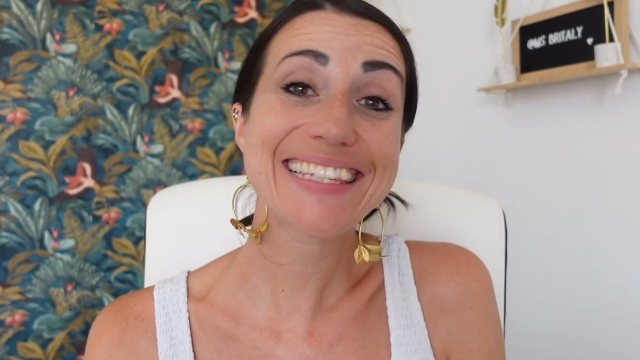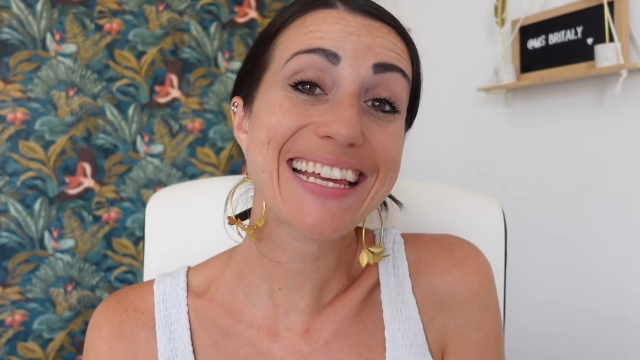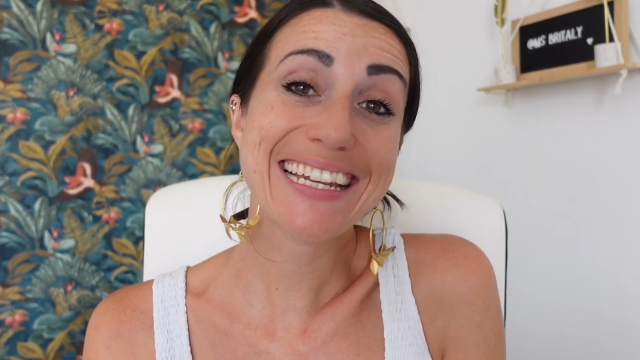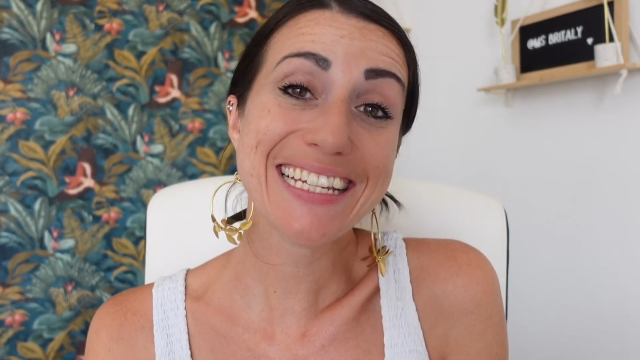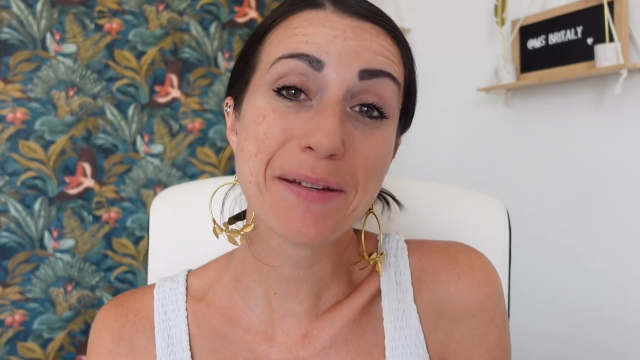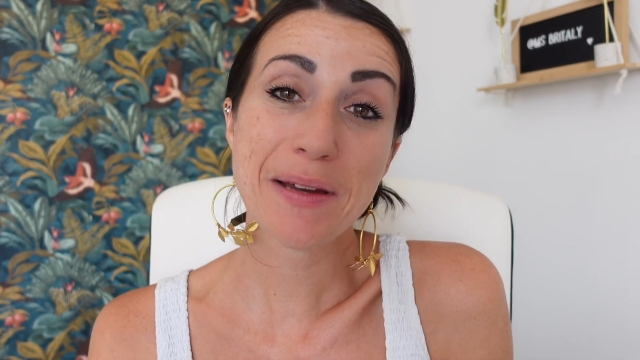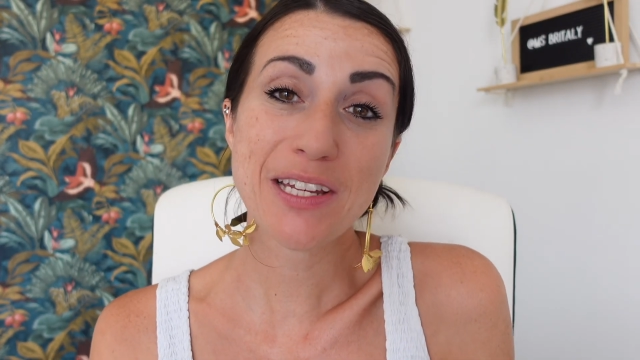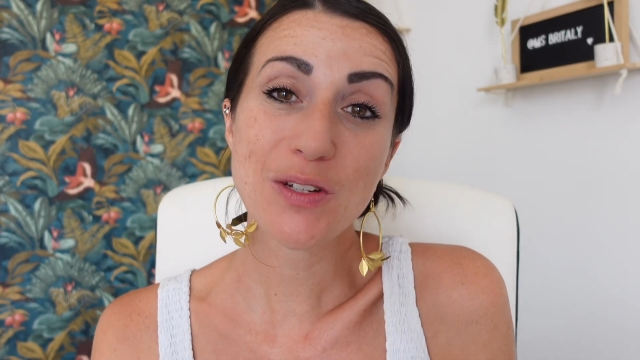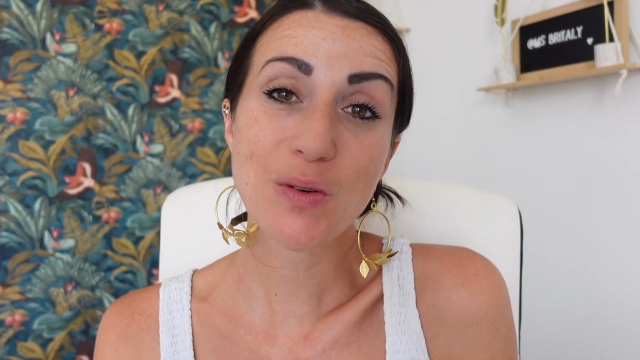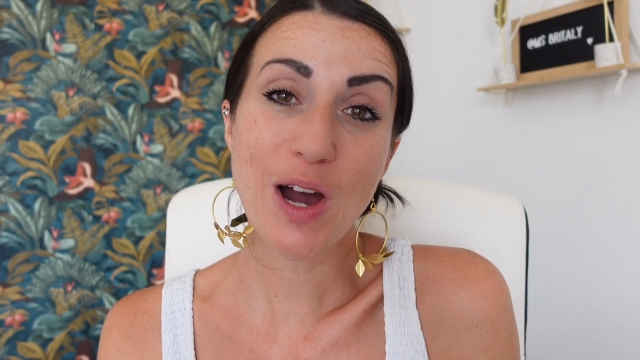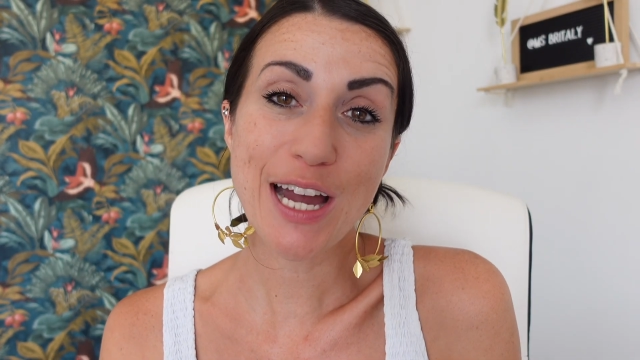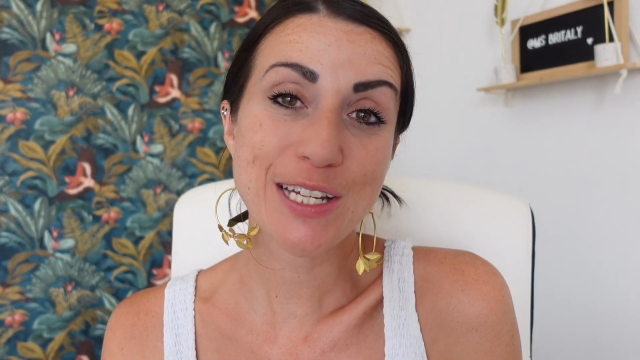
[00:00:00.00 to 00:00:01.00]

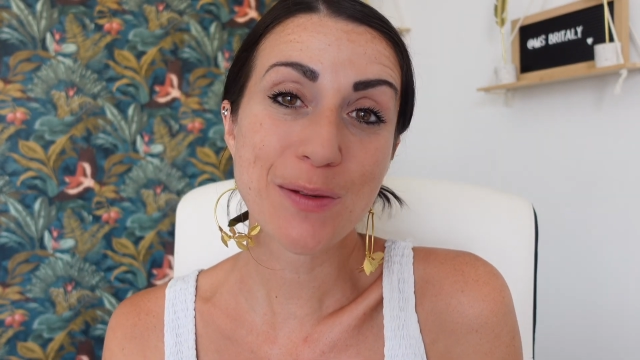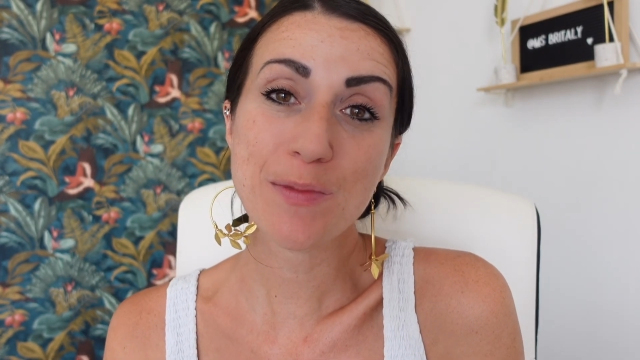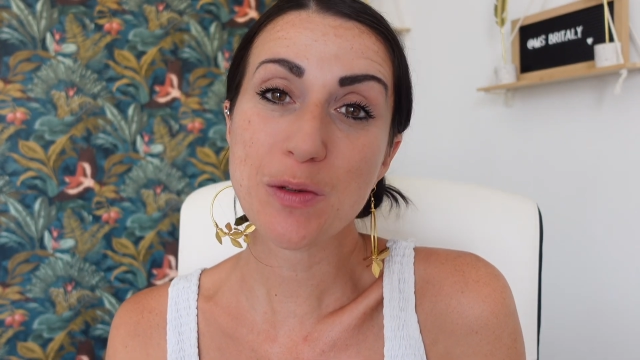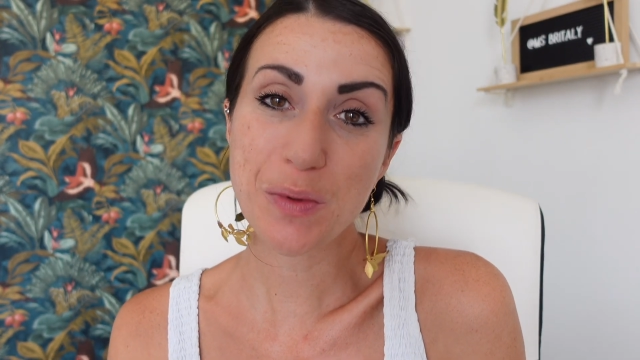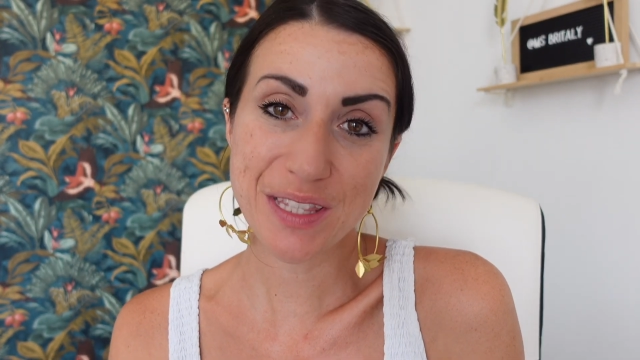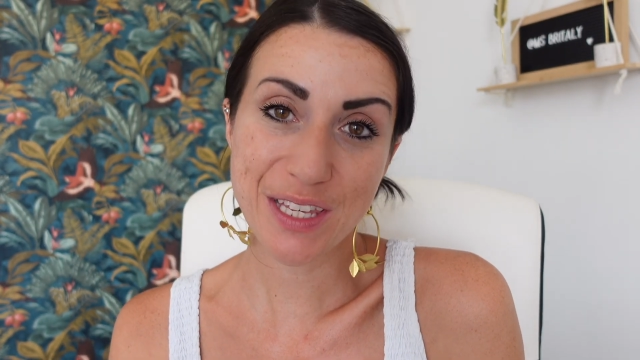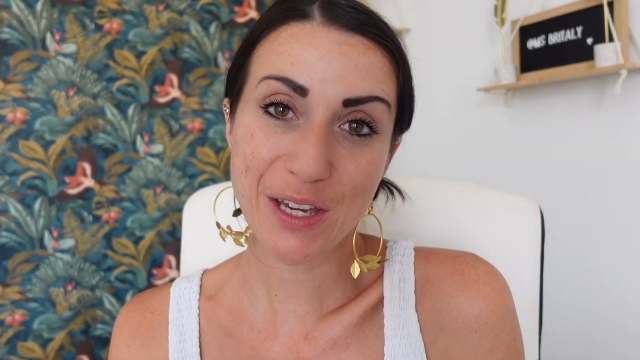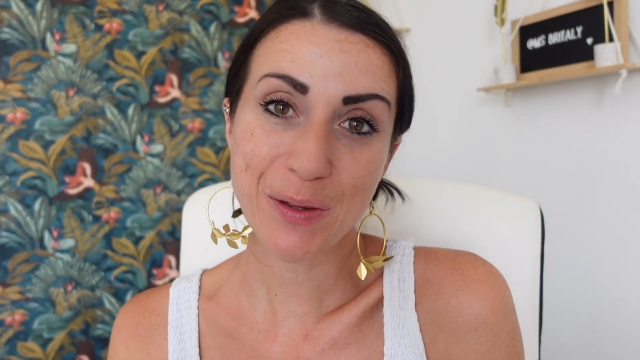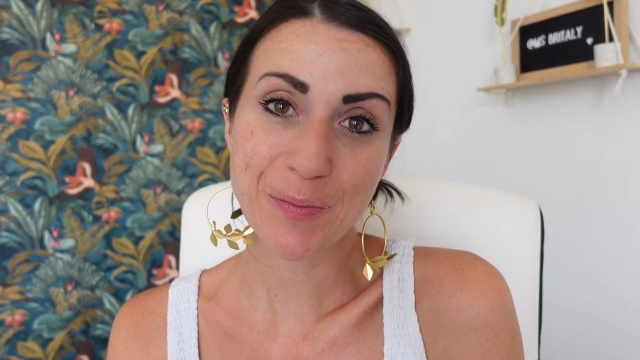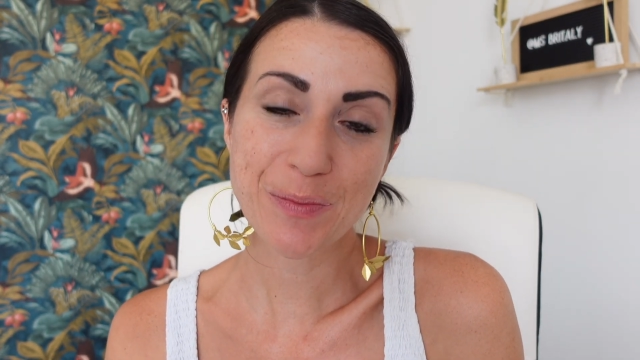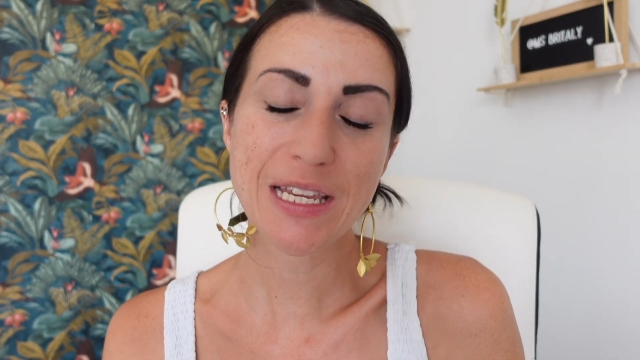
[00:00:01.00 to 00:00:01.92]
sentimental items with you.